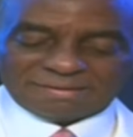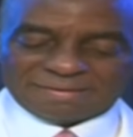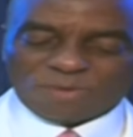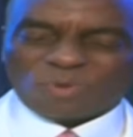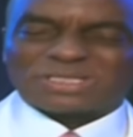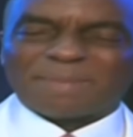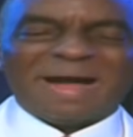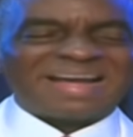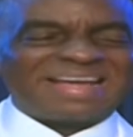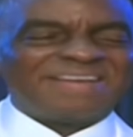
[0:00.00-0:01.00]
It was a
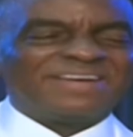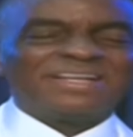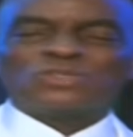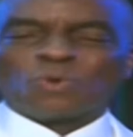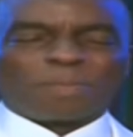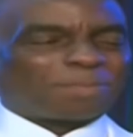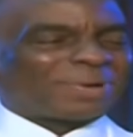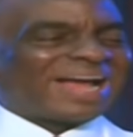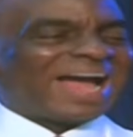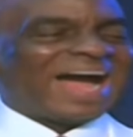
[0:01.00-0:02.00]
man given to
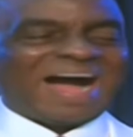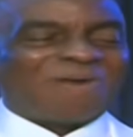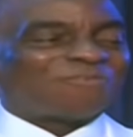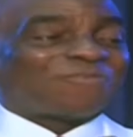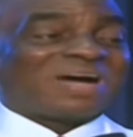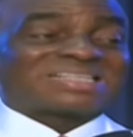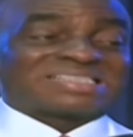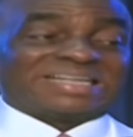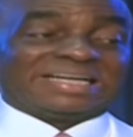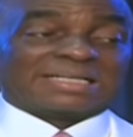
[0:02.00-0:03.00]
prayer and
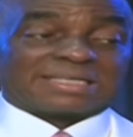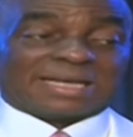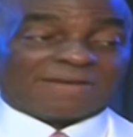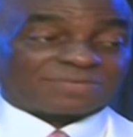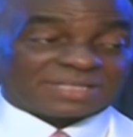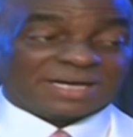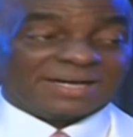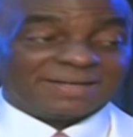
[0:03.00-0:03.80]
fasting as a lifestyle.